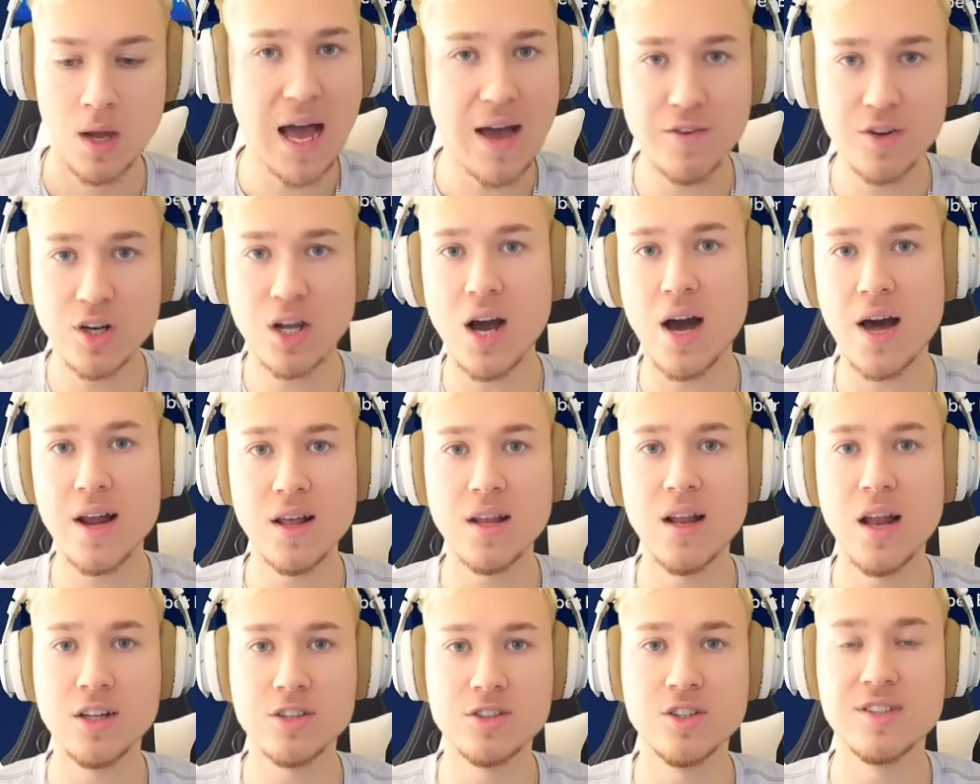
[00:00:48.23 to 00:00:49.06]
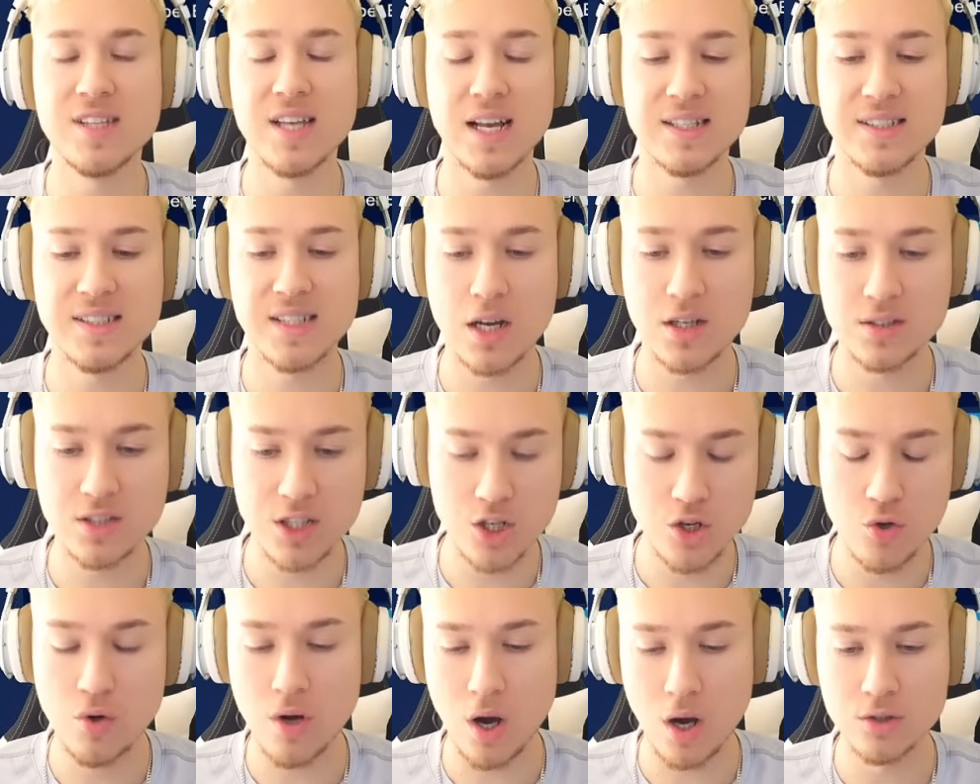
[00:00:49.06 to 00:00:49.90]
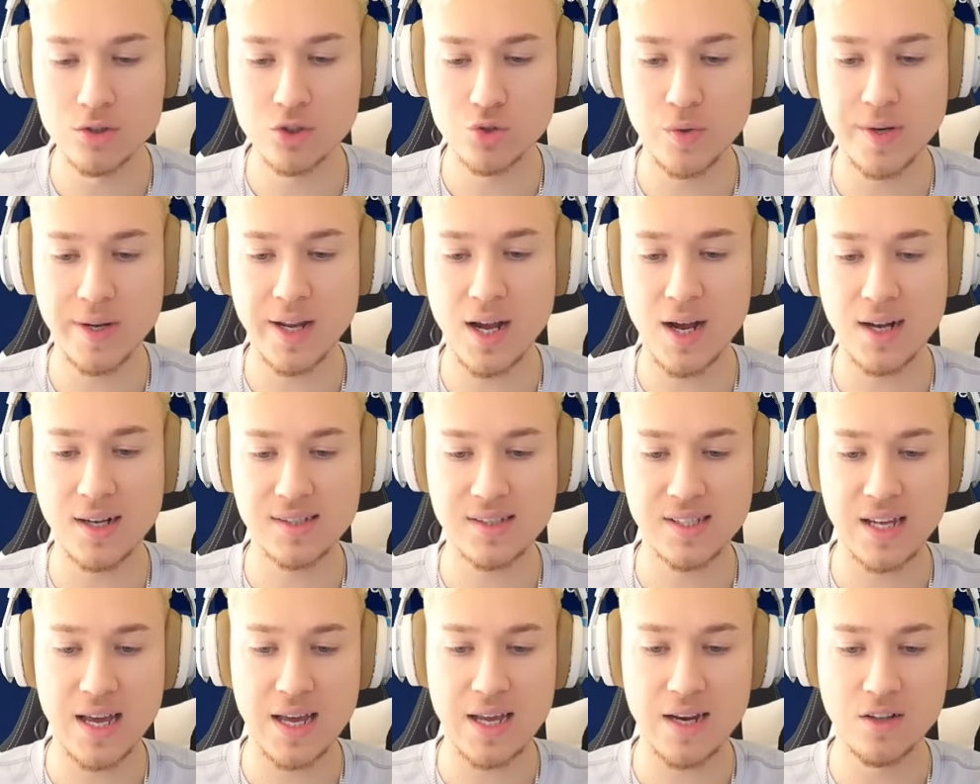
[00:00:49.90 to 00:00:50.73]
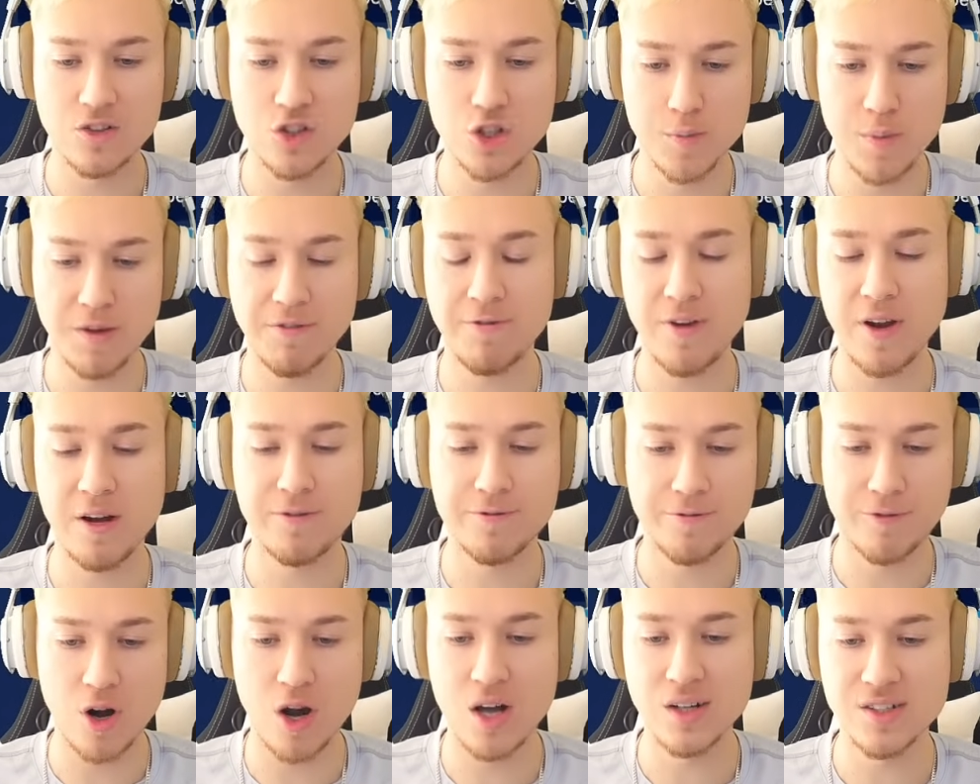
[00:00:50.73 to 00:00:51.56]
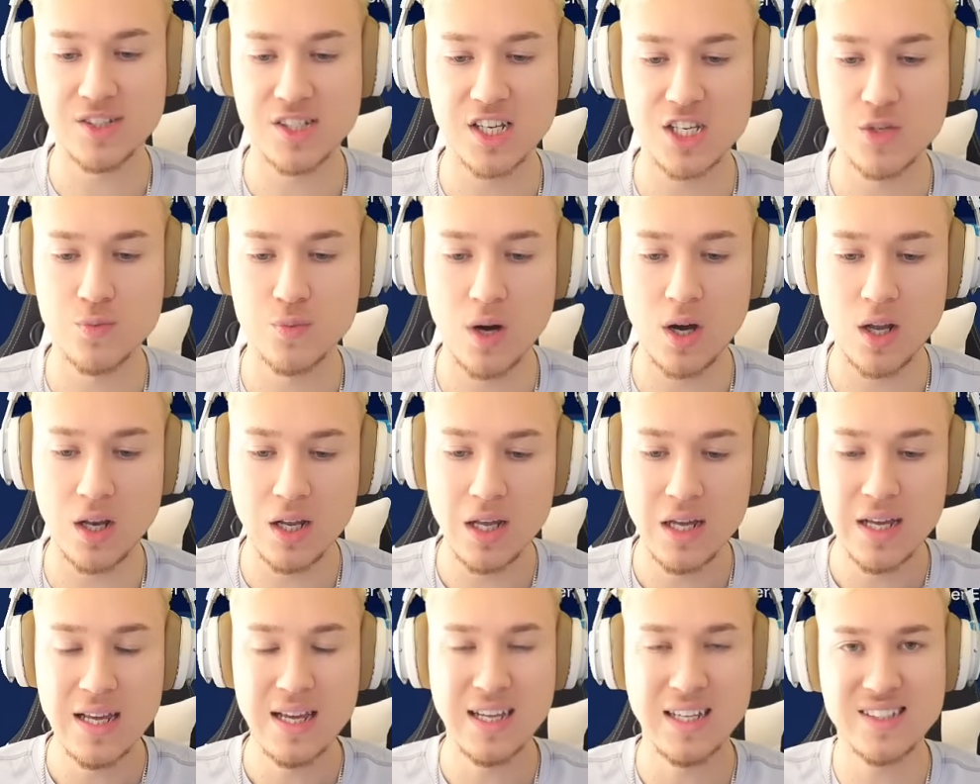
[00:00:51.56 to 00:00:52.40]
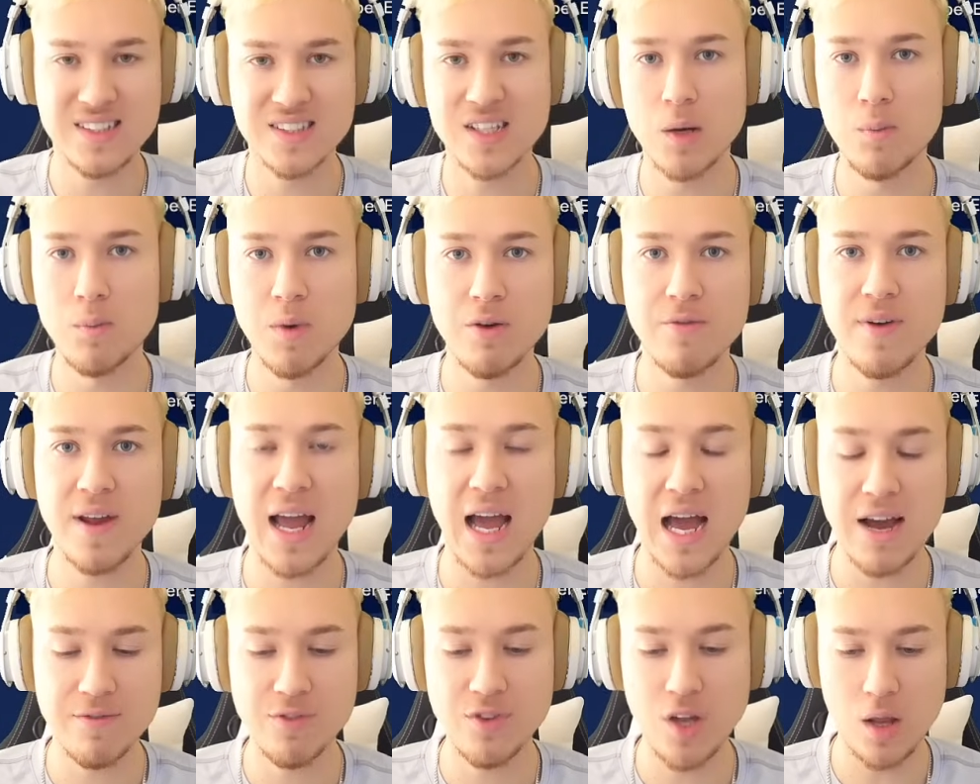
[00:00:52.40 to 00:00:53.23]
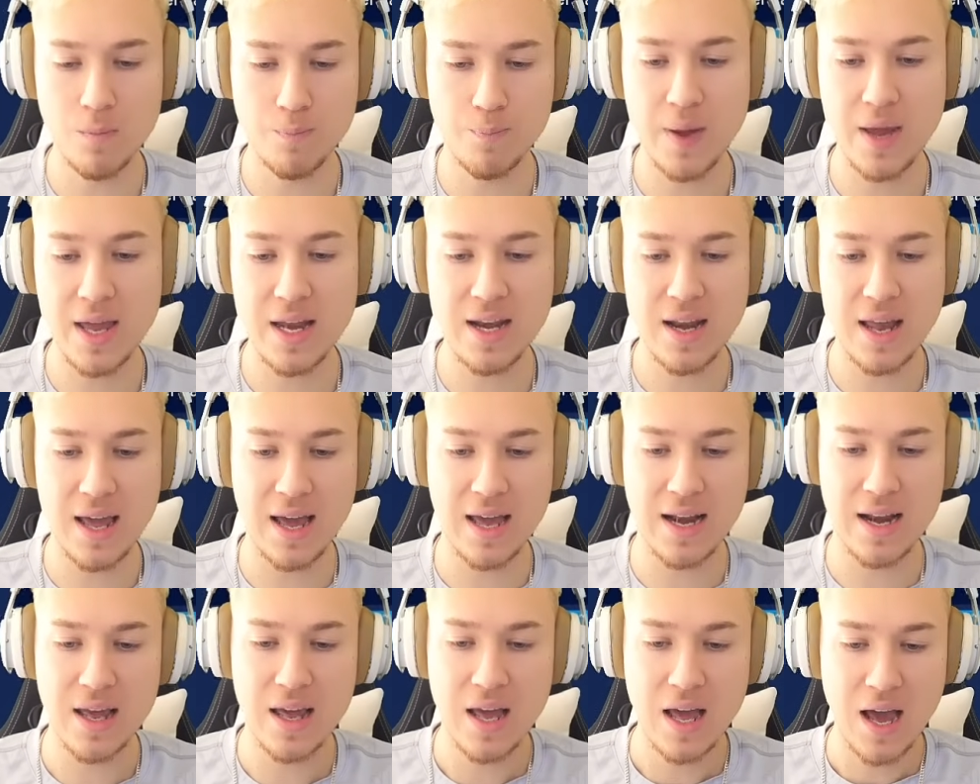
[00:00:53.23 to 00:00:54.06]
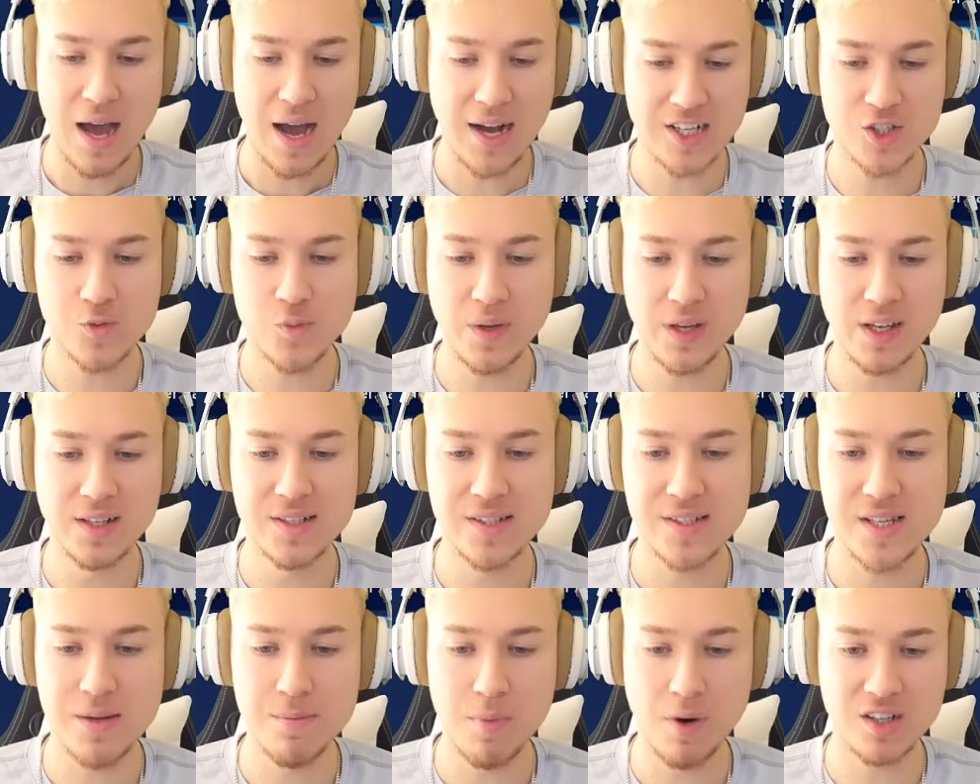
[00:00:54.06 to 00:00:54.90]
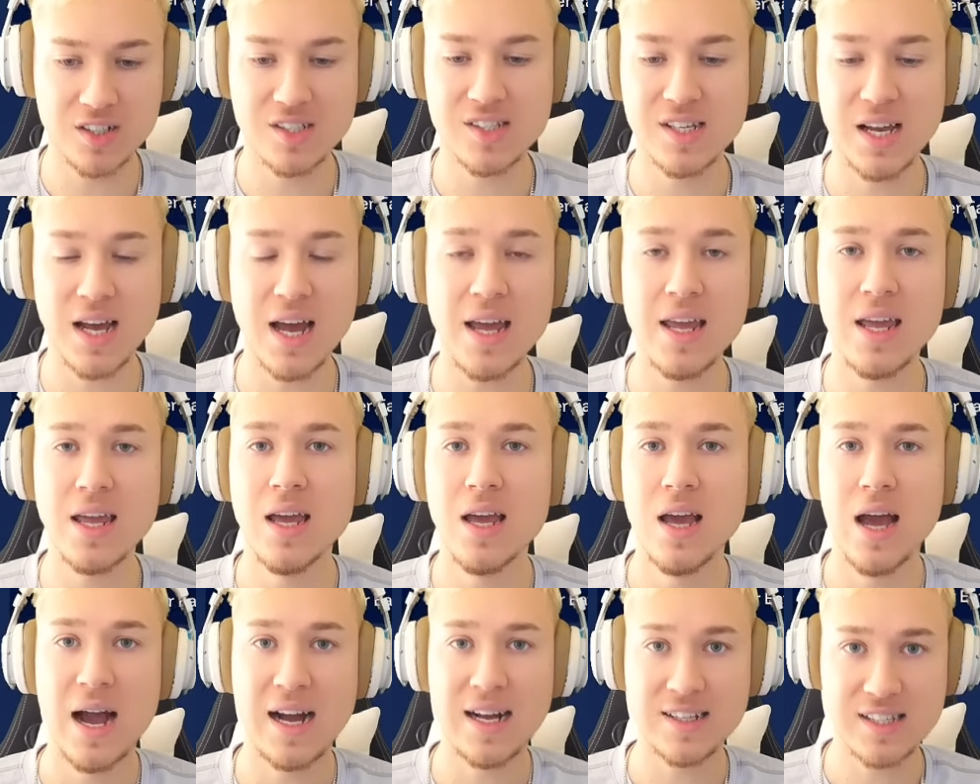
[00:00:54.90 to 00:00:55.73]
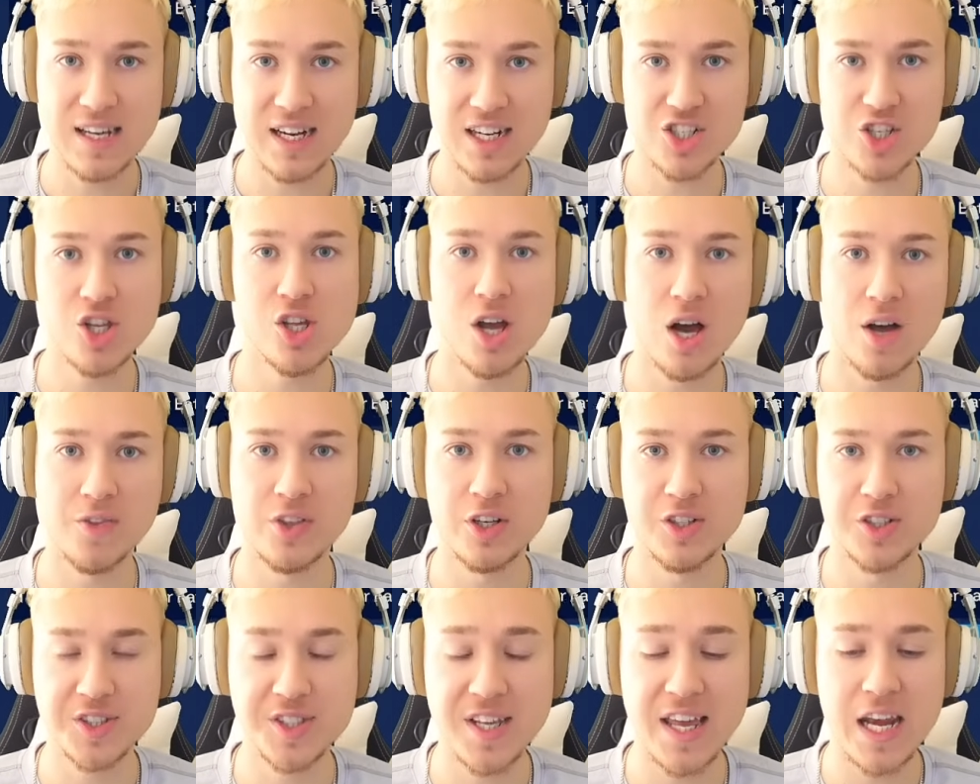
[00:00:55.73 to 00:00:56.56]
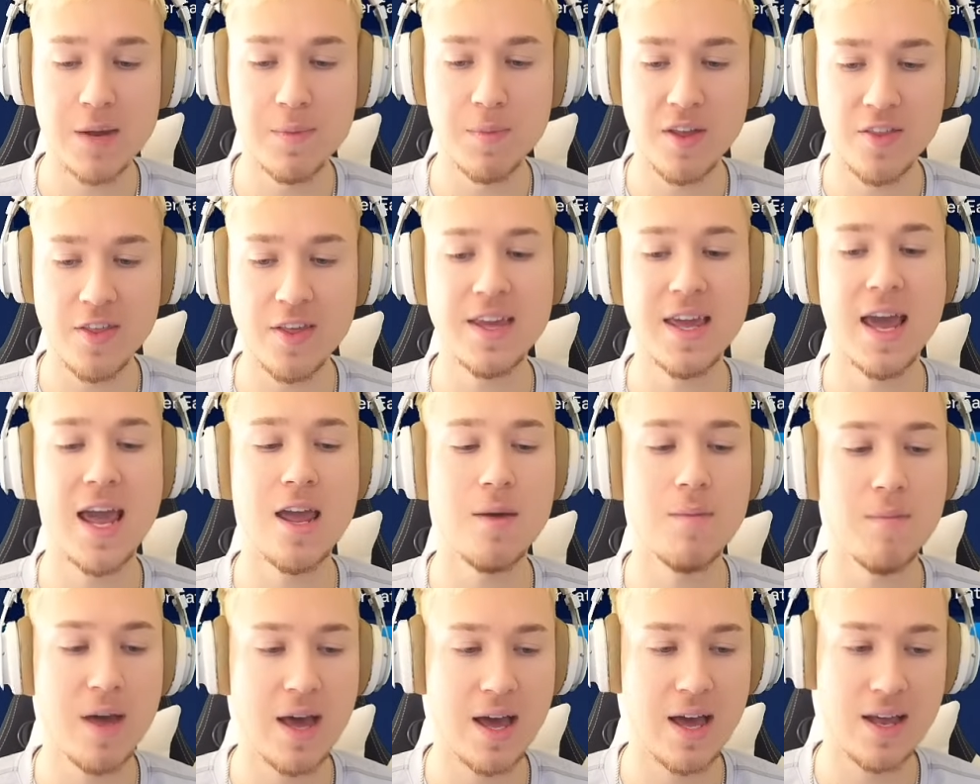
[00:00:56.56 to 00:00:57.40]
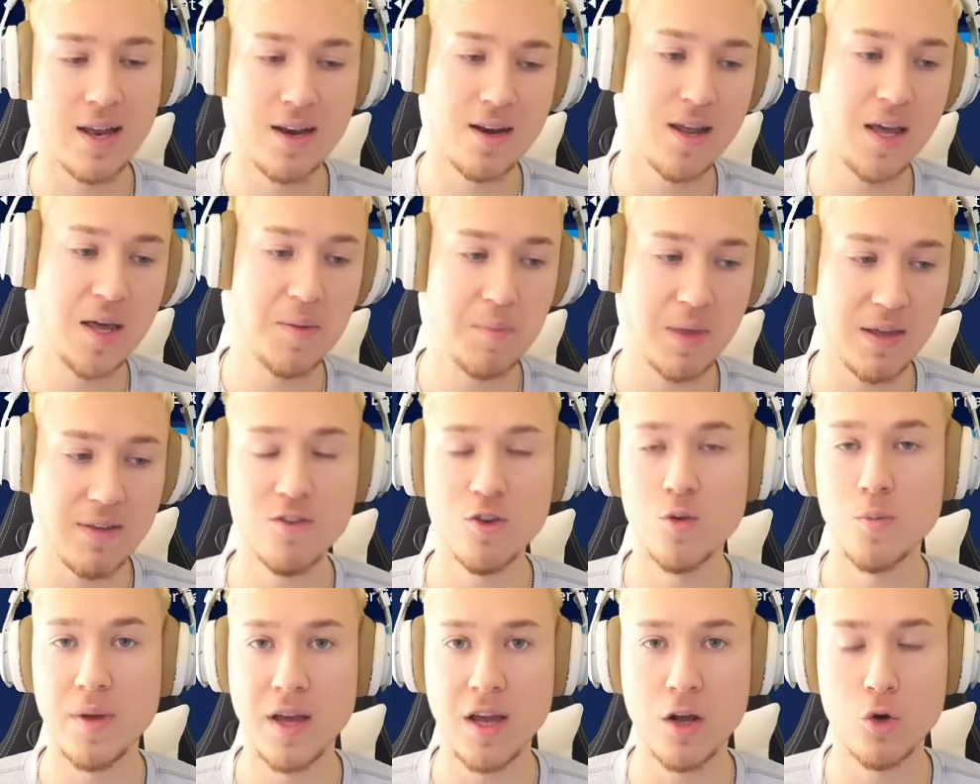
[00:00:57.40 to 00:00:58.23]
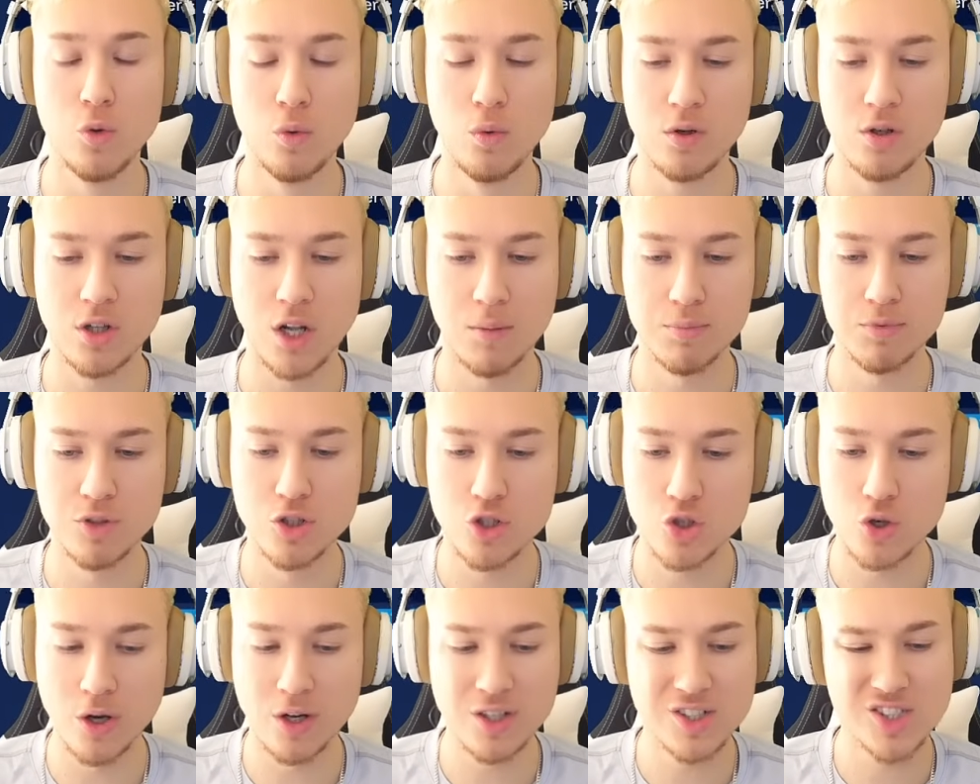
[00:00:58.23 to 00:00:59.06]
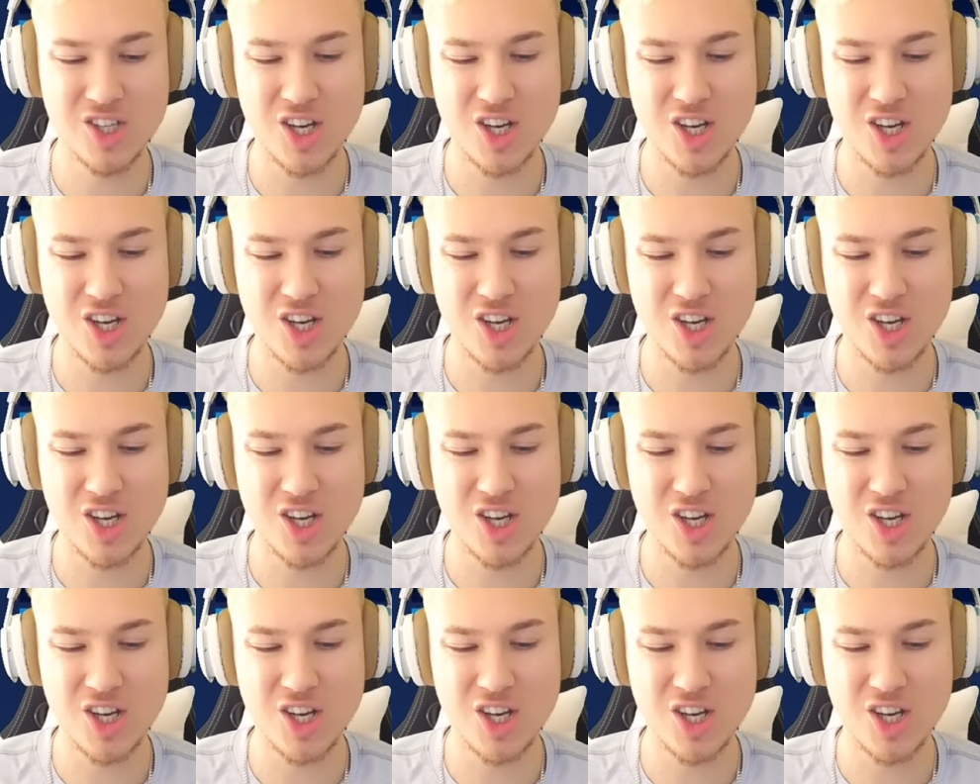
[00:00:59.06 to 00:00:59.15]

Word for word: I would kind of like to test out a new country, guys, and to be fair, France as well is somewhere we have not been, and as we can see, Marseille has actually got their stadium on the game, and uh, it would be a cool club to join.